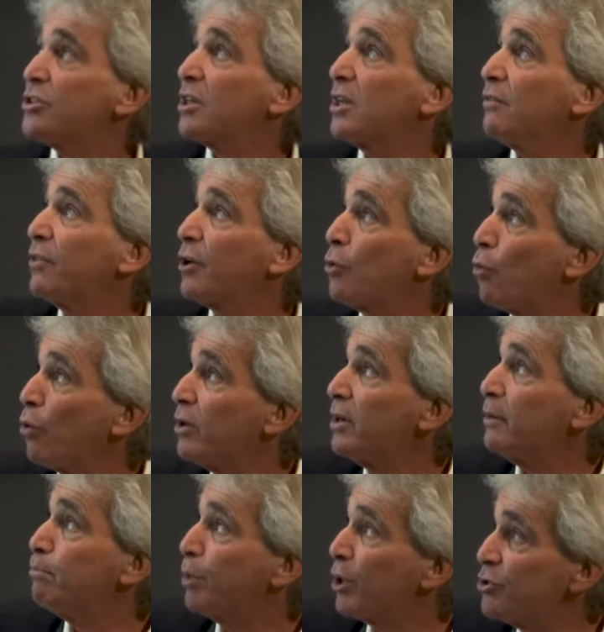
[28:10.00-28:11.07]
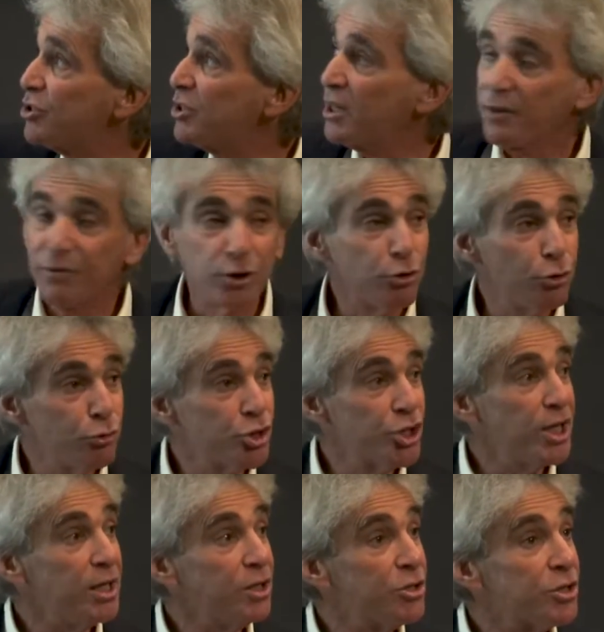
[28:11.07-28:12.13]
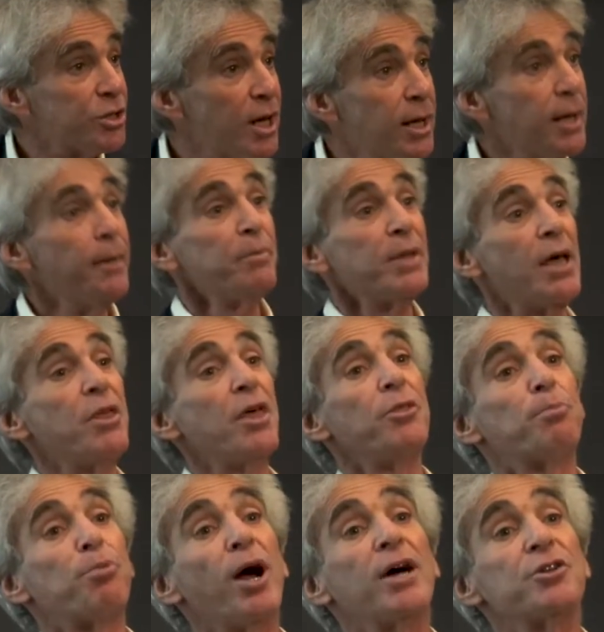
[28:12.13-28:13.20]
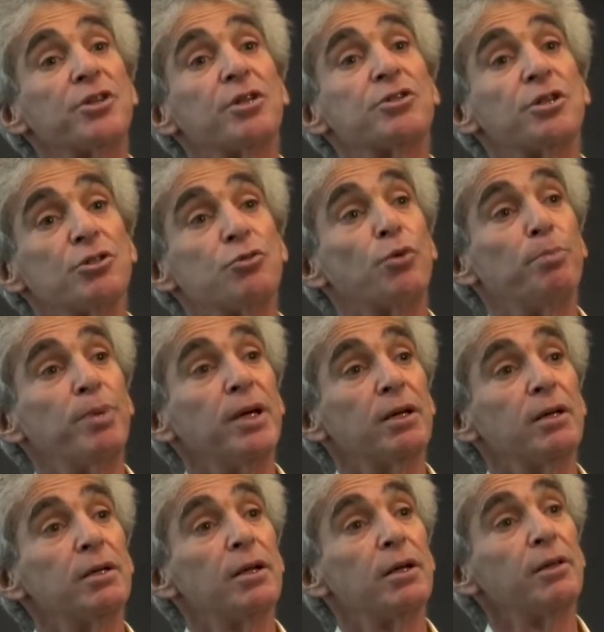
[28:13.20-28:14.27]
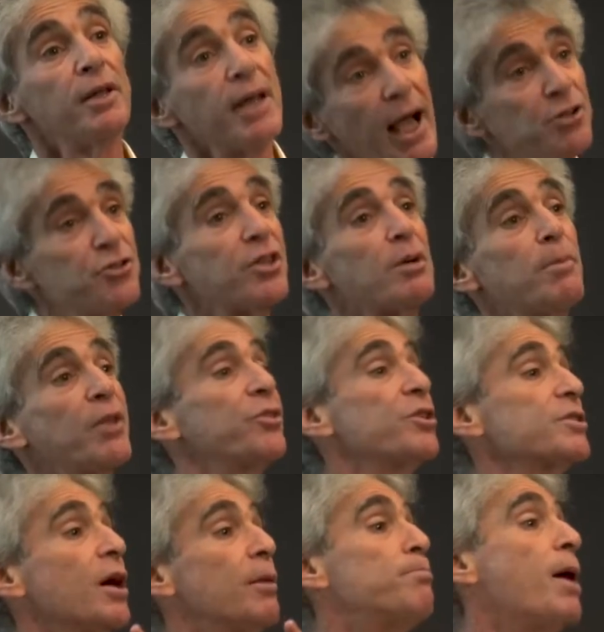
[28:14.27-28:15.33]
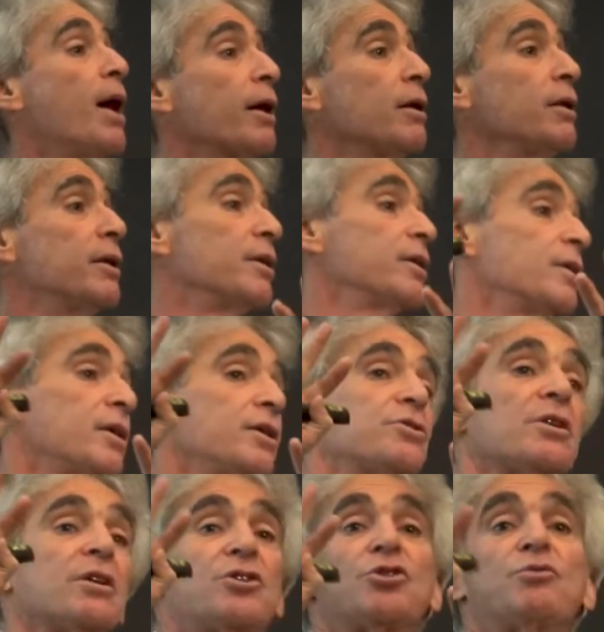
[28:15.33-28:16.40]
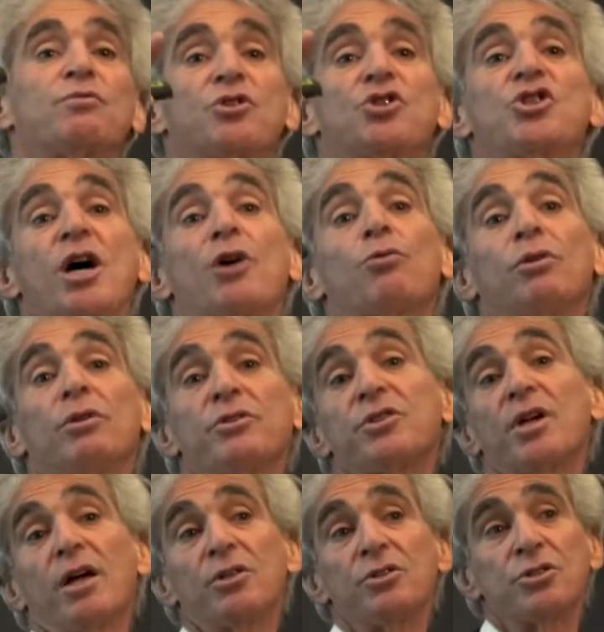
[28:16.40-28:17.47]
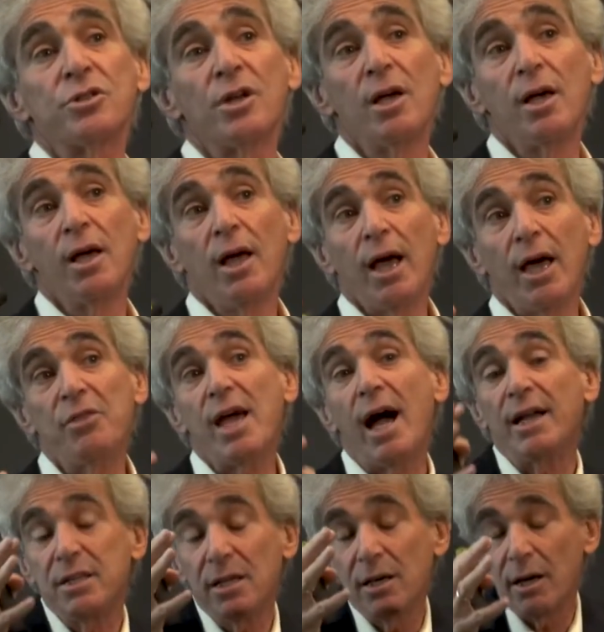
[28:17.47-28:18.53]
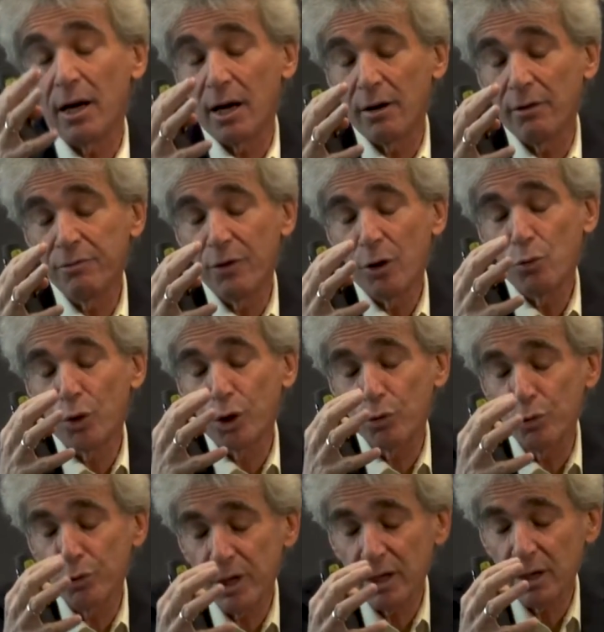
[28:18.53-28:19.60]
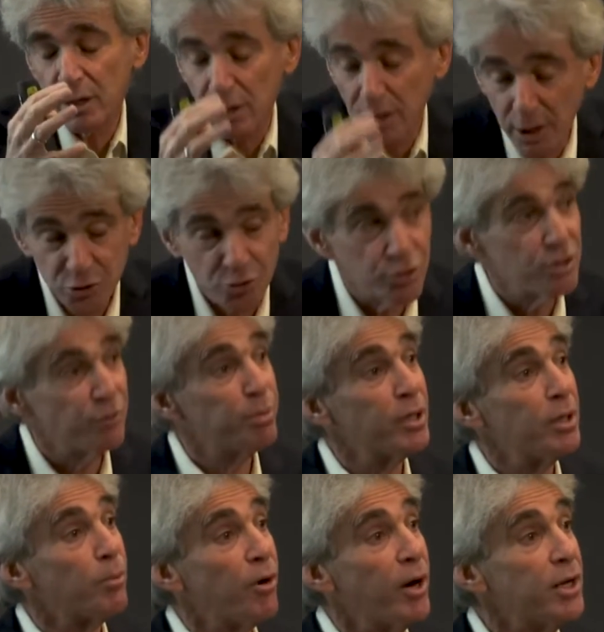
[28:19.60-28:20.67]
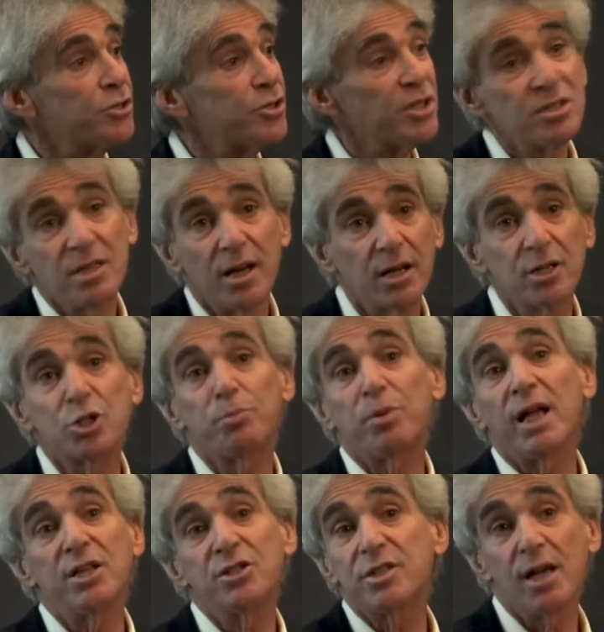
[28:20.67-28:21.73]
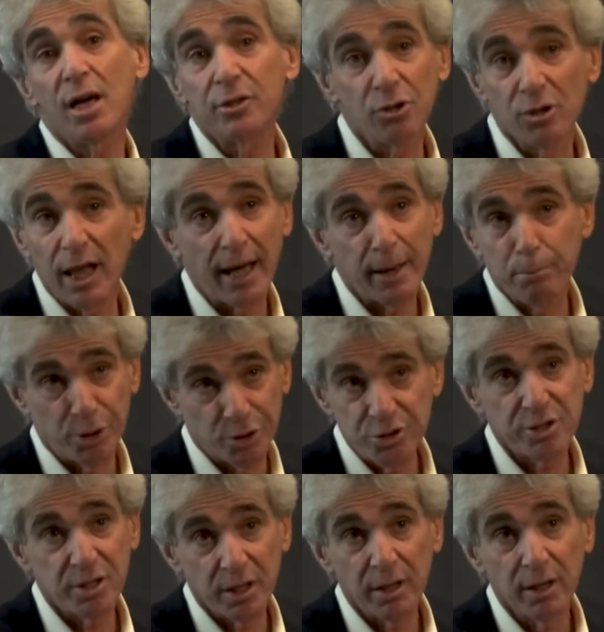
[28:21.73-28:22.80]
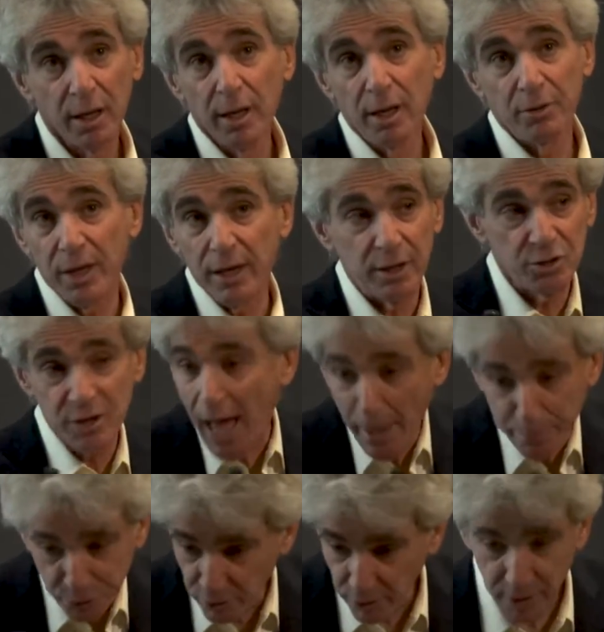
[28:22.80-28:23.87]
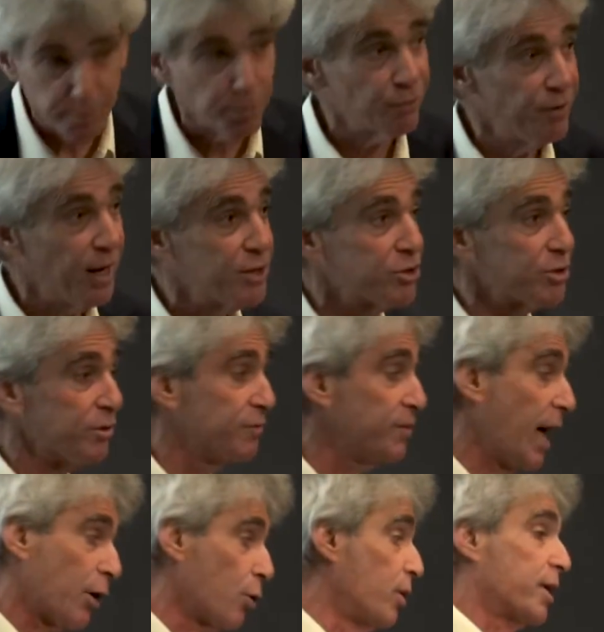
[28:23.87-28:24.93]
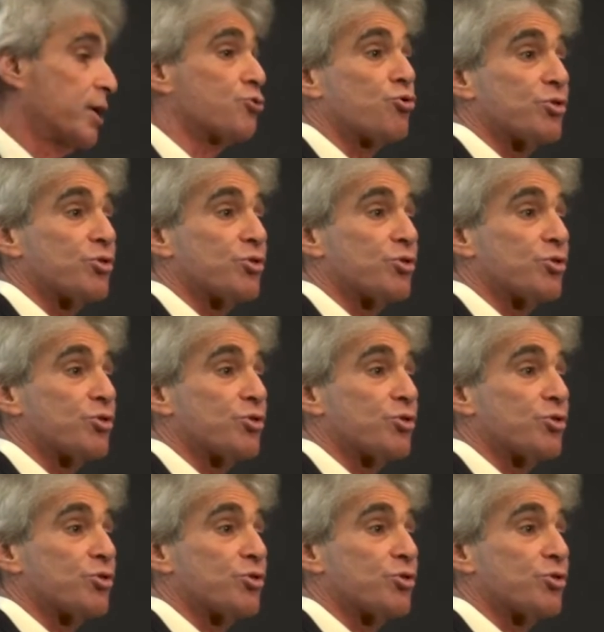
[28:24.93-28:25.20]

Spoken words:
to give the coordinate bursting of the two genes, and then the process is repeated. The nice thing about this Hub model, and at least in its general sense, and the idea of recruiting clusters of polymerase is that it explains the underlying bursting that is absolutely pervasive, not only in